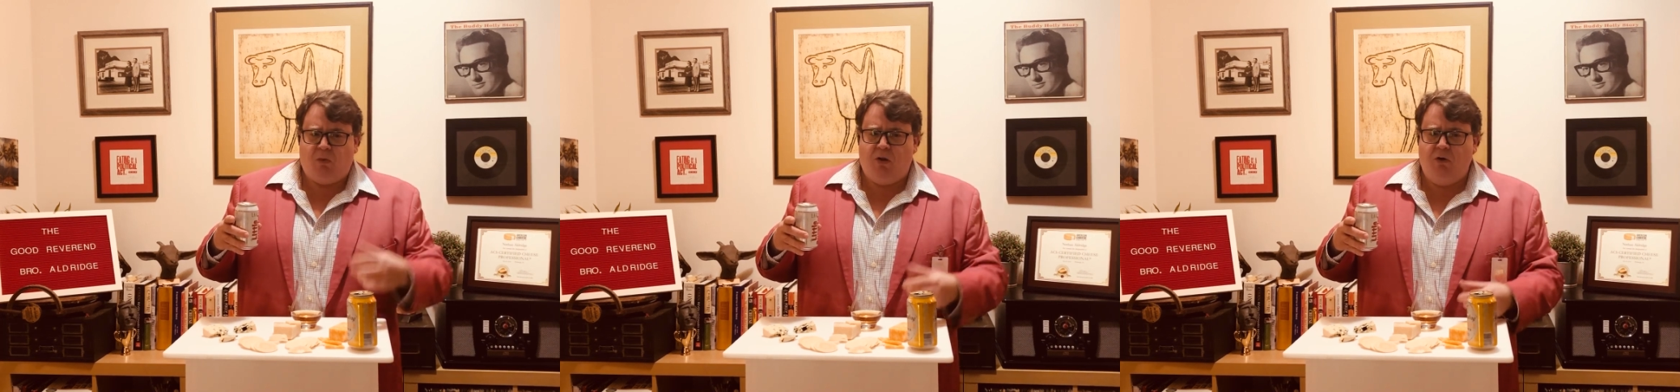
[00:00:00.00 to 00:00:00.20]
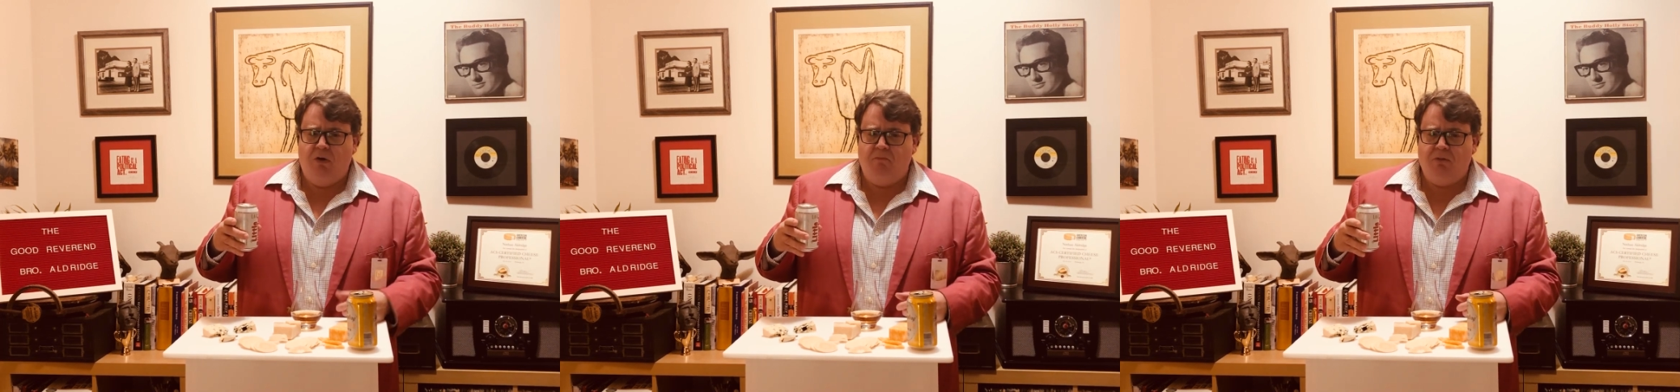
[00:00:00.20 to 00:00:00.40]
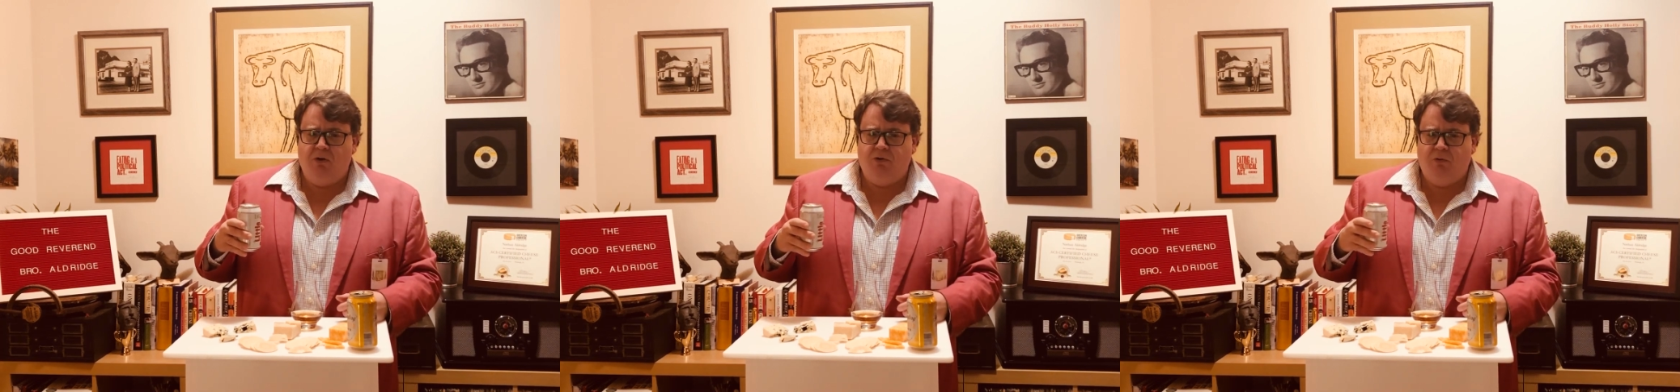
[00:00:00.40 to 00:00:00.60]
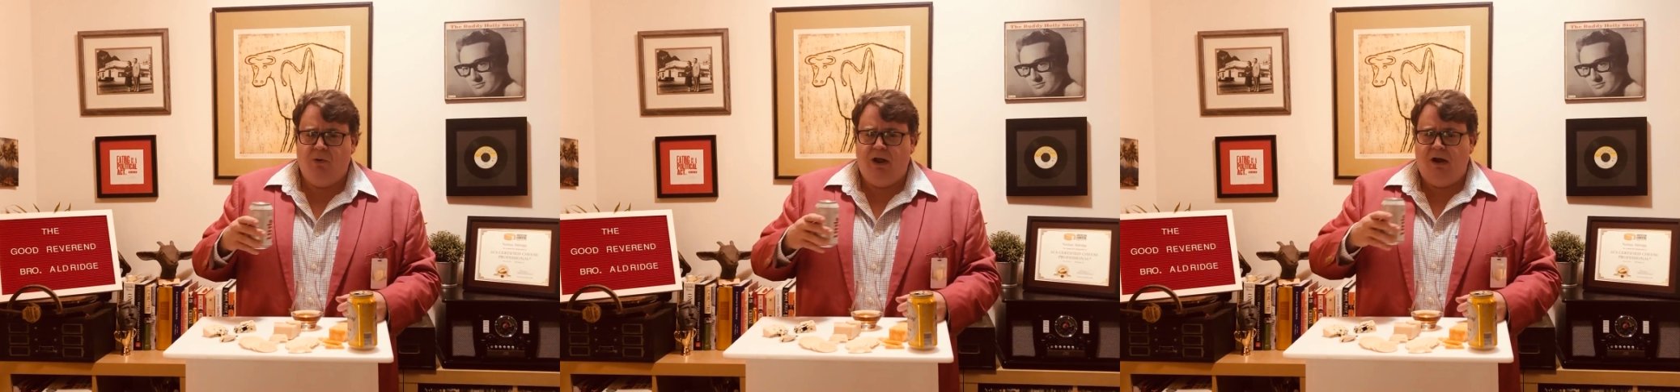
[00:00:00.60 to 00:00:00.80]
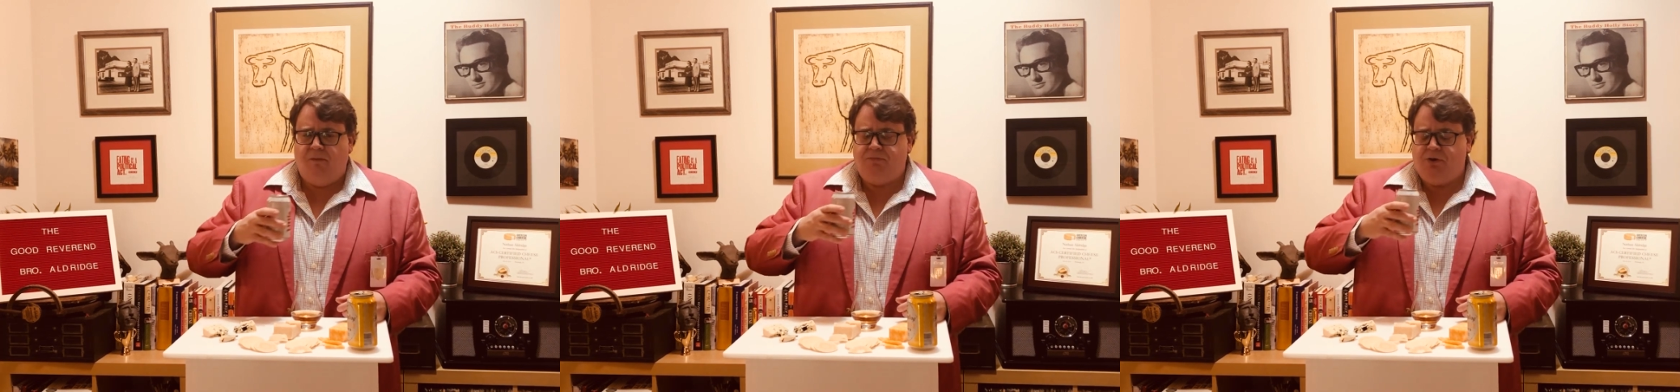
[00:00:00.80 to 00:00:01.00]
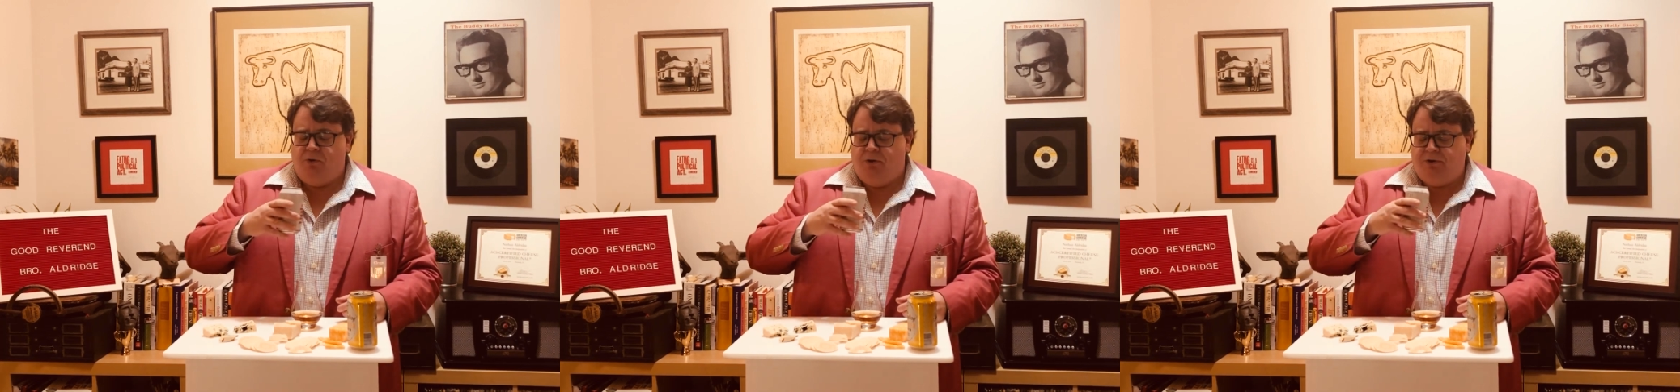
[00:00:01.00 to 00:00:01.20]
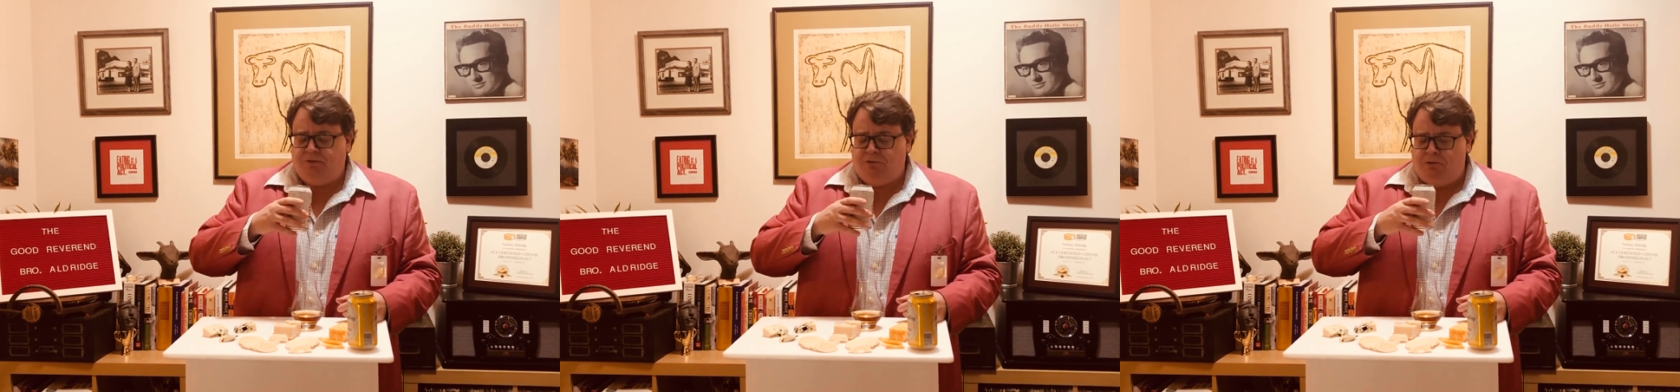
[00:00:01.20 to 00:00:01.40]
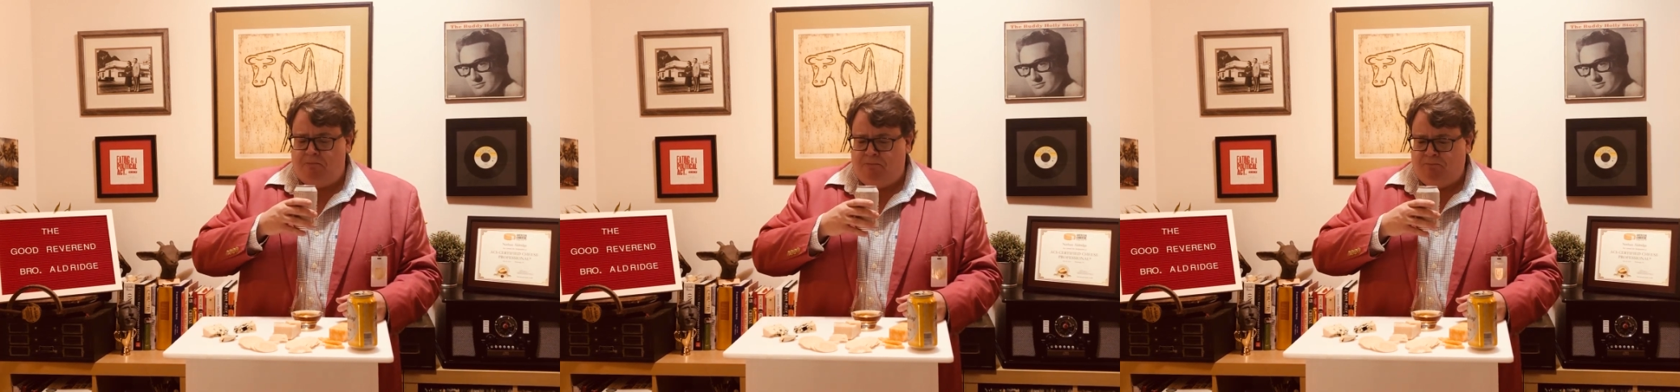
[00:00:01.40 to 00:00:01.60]
you can build your way up to it.
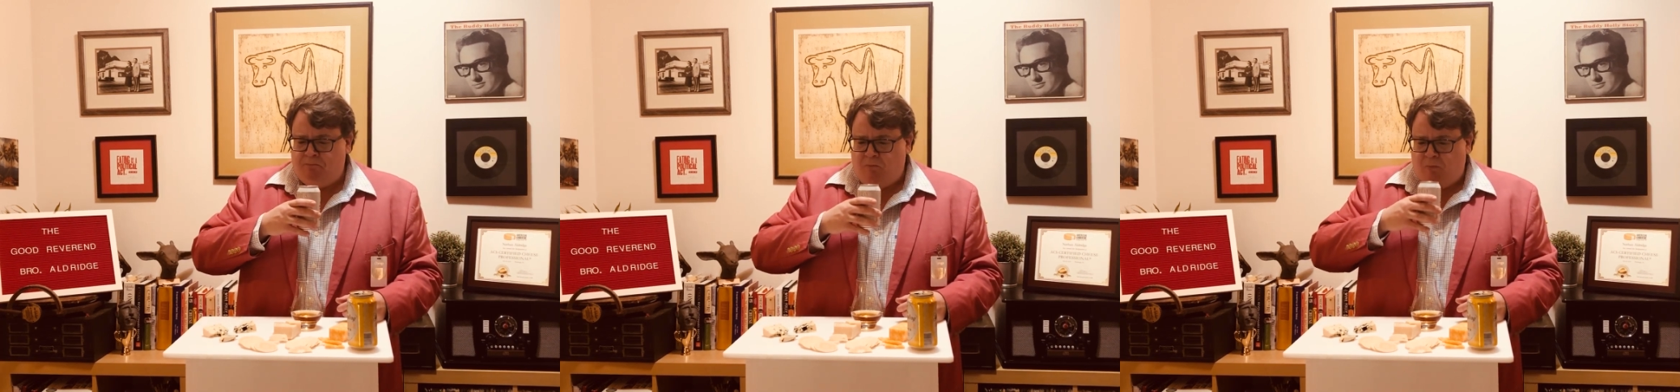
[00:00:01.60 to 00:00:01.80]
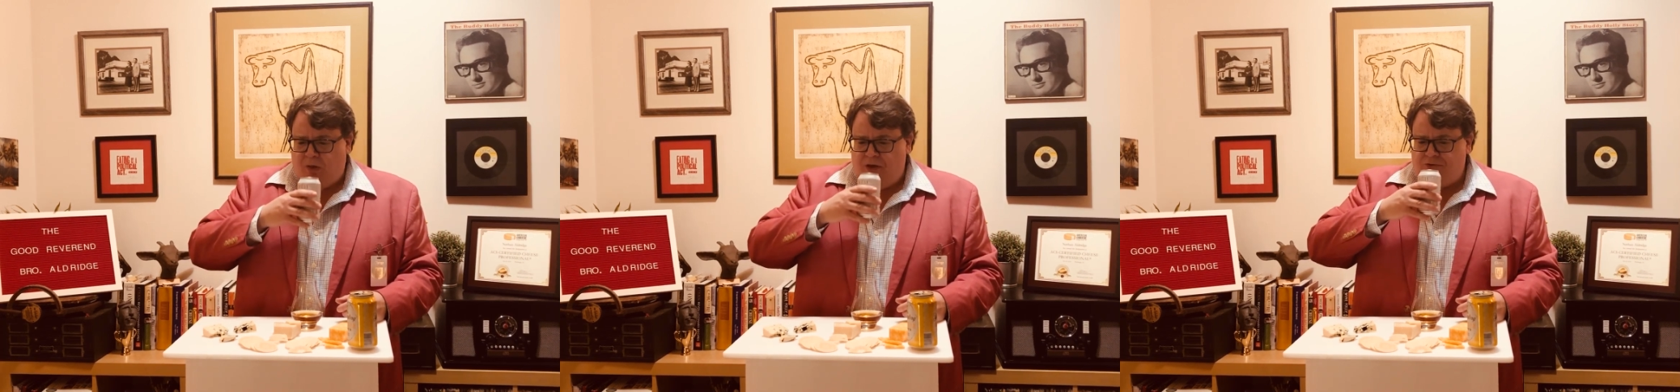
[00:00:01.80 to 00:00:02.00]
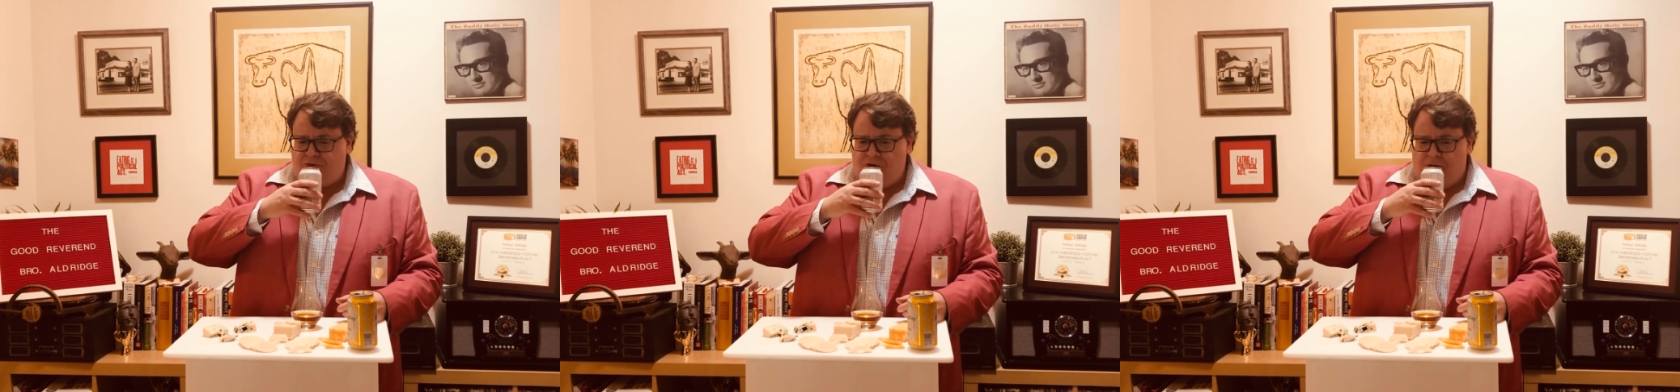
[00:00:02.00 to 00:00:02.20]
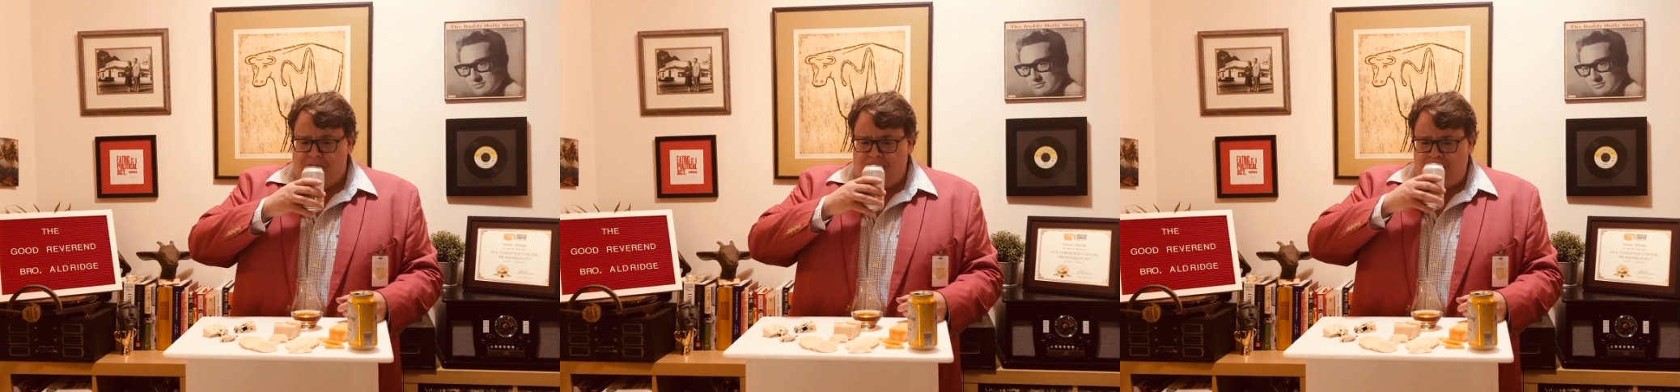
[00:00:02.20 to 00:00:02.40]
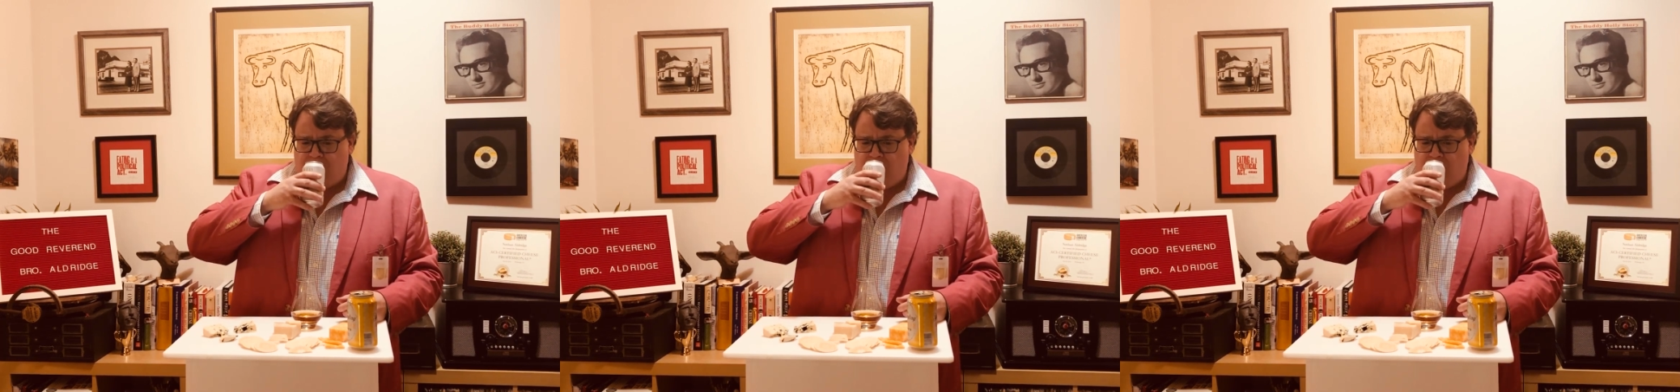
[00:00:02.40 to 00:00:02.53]
It's good.